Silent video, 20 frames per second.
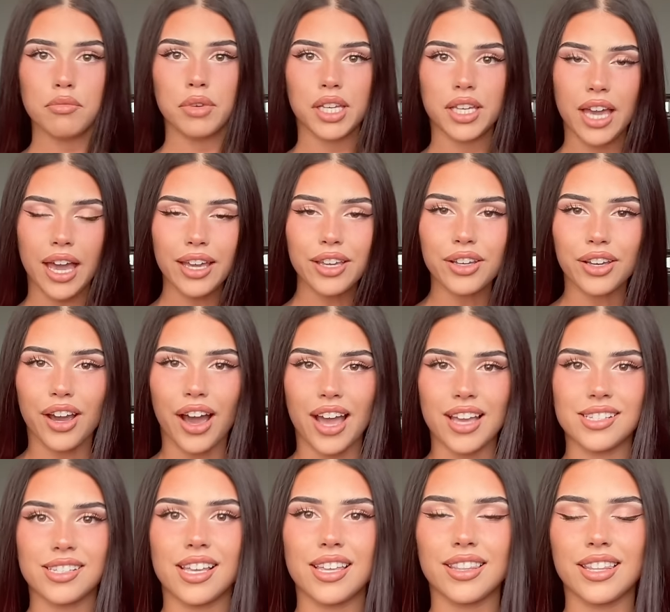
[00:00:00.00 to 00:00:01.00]
but yeah, you
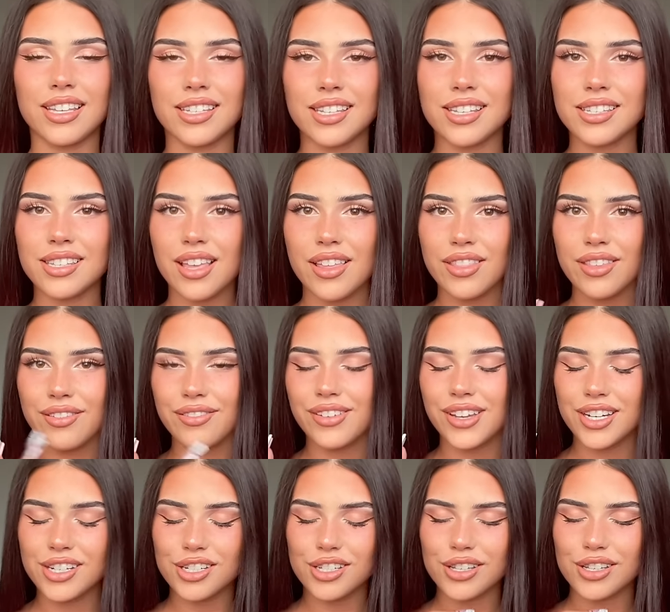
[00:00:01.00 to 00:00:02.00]
guys, this is the
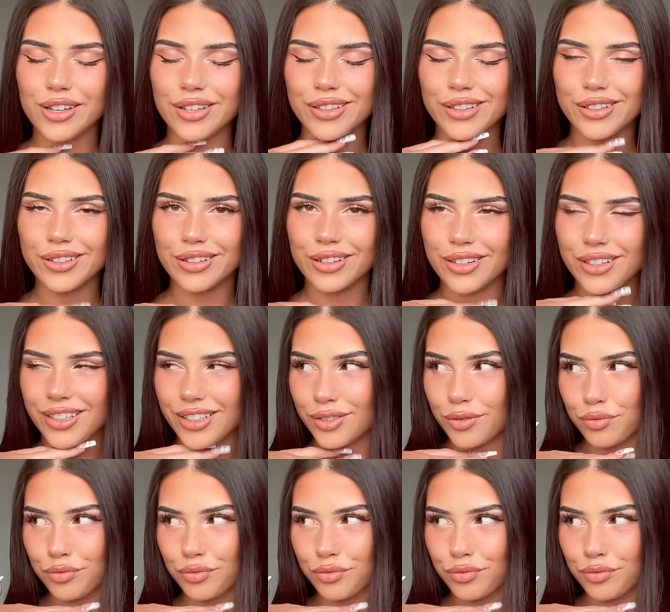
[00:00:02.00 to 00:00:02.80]
finished look.